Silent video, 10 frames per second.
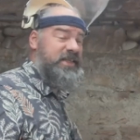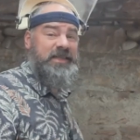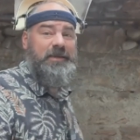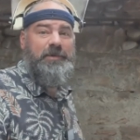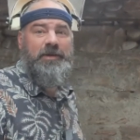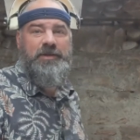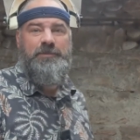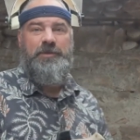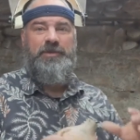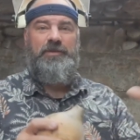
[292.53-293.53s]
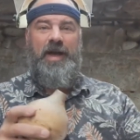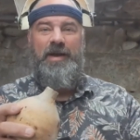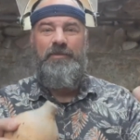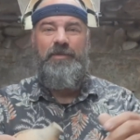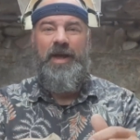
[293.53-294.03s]
because it was
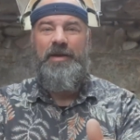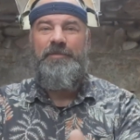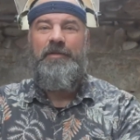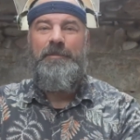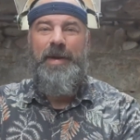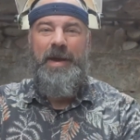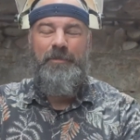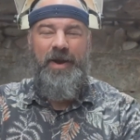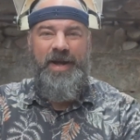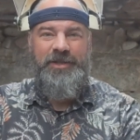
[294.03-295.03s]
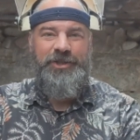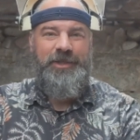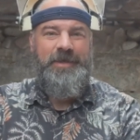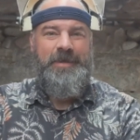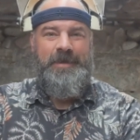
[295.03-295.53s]
like a very big branch,
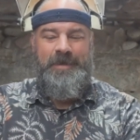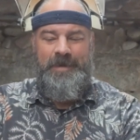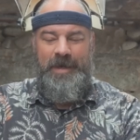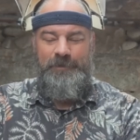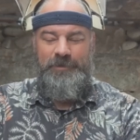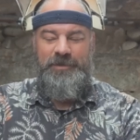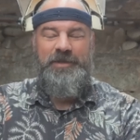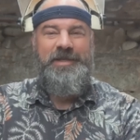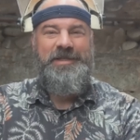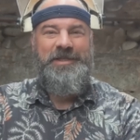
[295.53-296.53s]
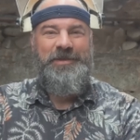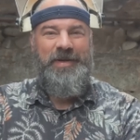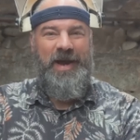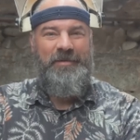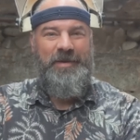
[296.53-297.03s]
and it was not easy to
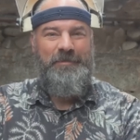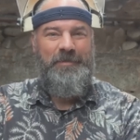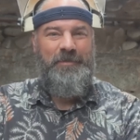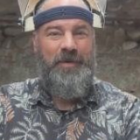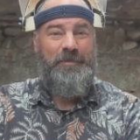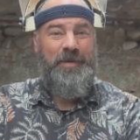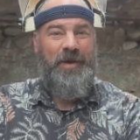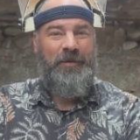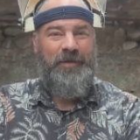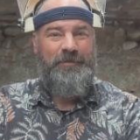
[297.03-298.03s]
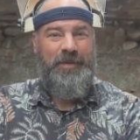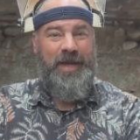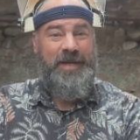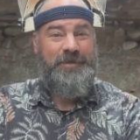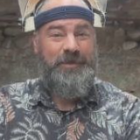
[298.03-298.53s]
carry with me all the
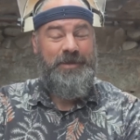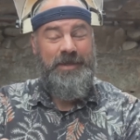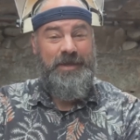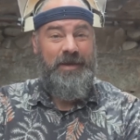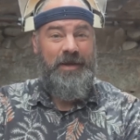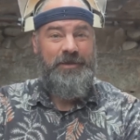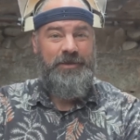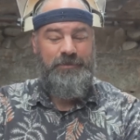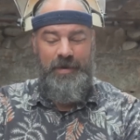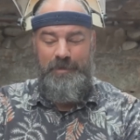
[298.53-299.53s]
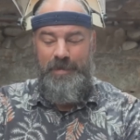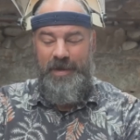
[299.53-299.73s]
place. But I just ran back to the